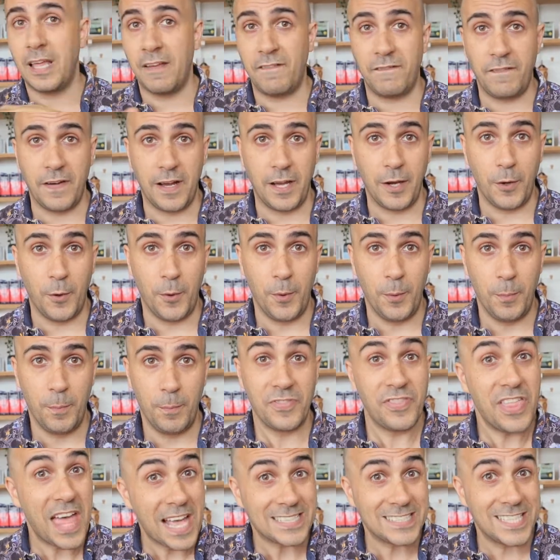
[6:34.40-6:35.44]
they fail.
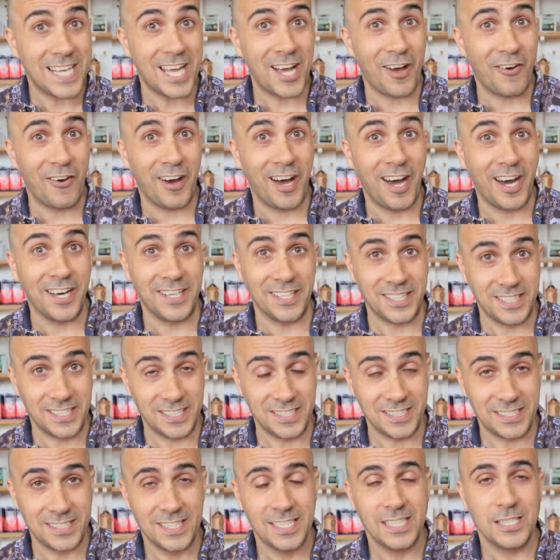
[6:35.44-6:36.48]
That's how hard it
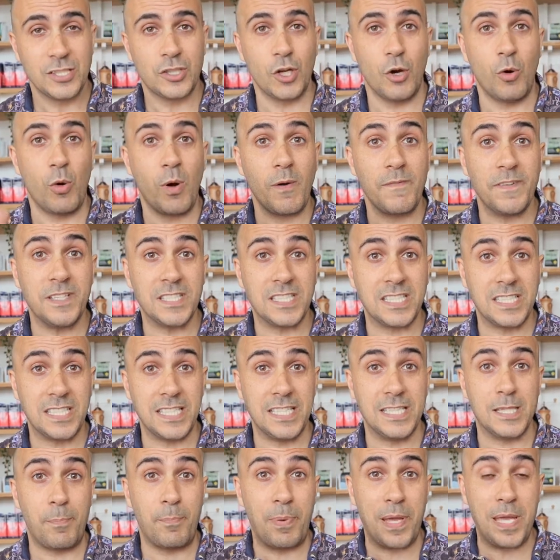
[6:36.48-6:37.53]
is. So
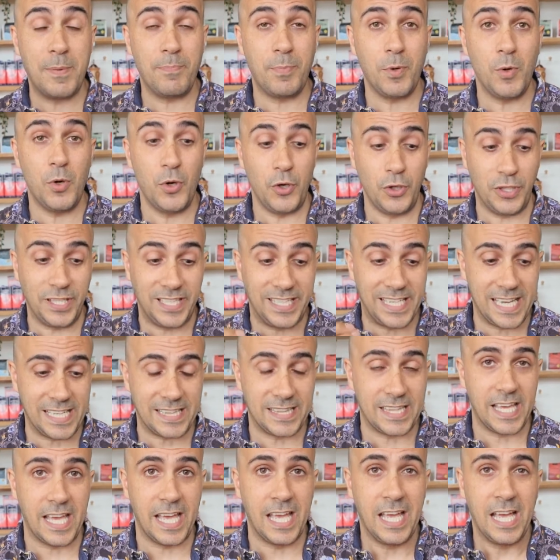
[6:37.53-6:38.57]
obviously the people who
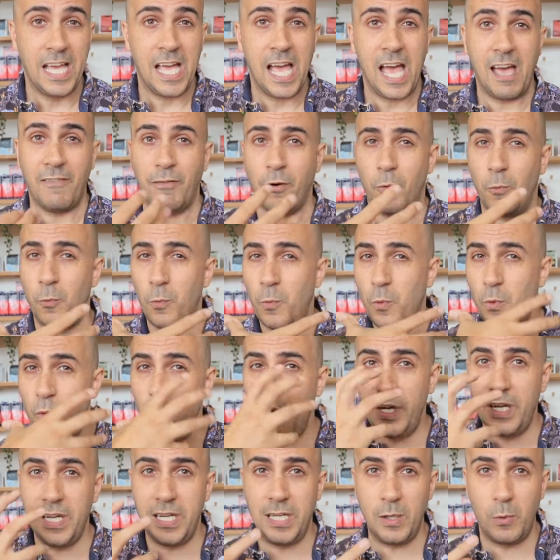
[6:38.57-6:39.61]
get there have a
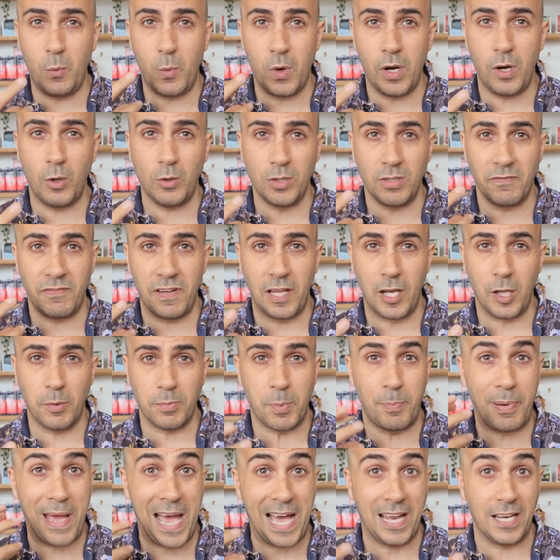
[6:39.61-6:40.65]
really
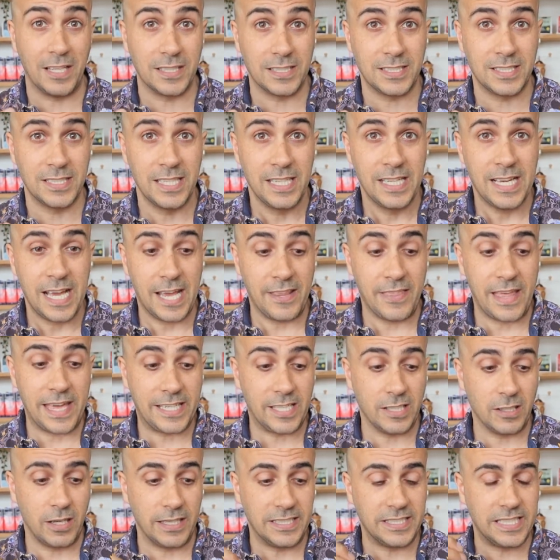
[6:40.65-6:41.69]
well-developed palate, and they
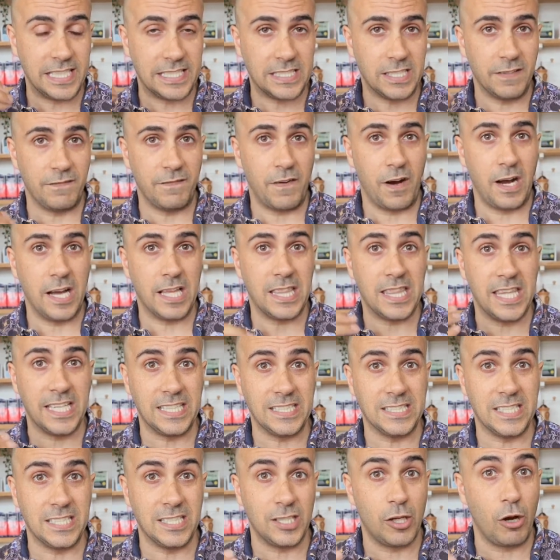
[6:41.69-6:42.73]
can identify
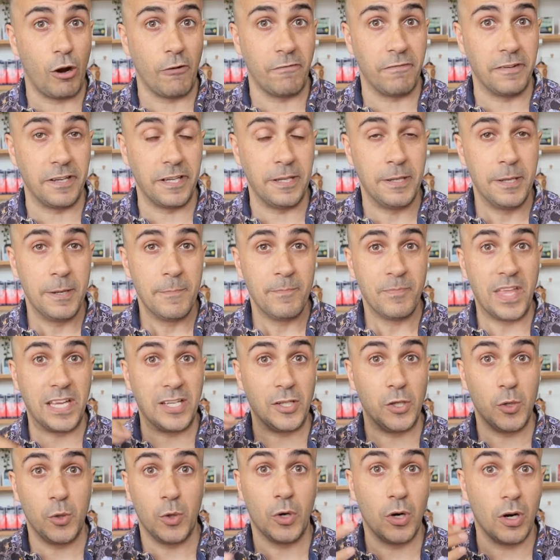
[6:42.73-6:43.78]
things in coffee
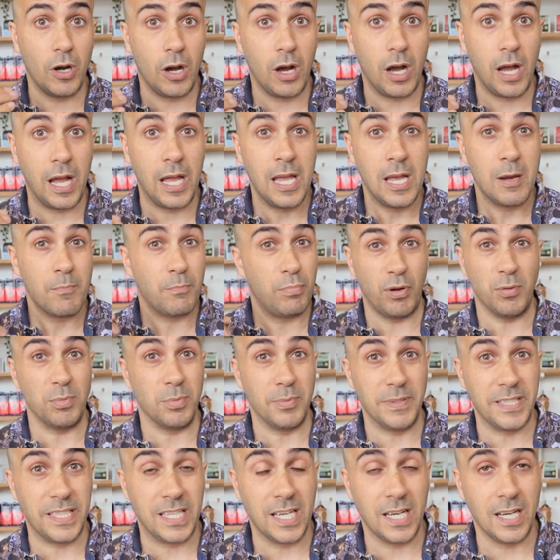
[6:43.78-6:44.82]
that you or I
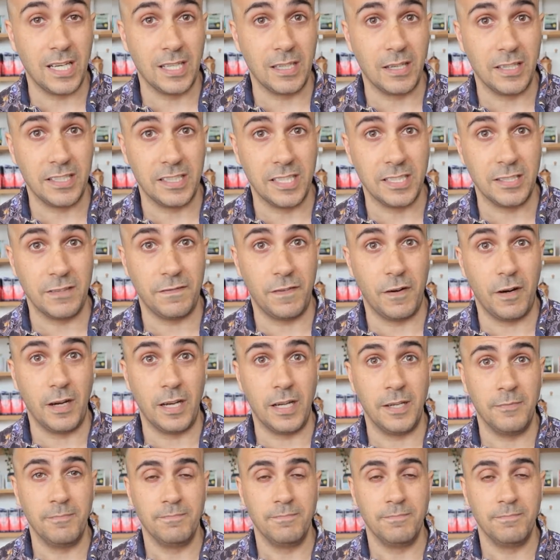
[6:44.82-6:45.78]
probably can't identify.